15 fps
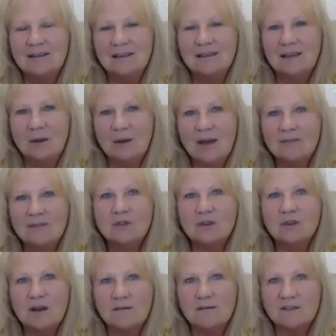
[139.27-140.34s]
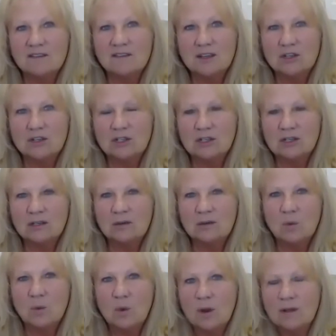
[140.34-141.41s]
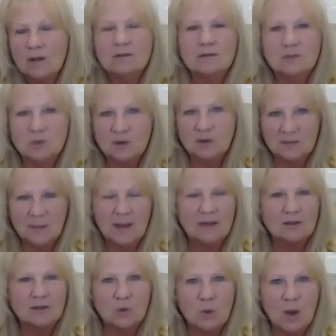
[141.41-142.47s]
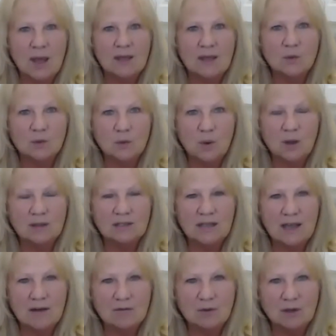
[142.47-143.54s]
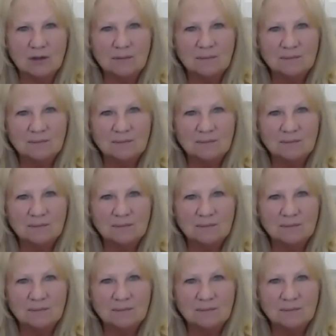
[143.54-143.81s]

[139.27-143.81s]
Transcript: you know, after the conversation, what to expect or why you would want to have one?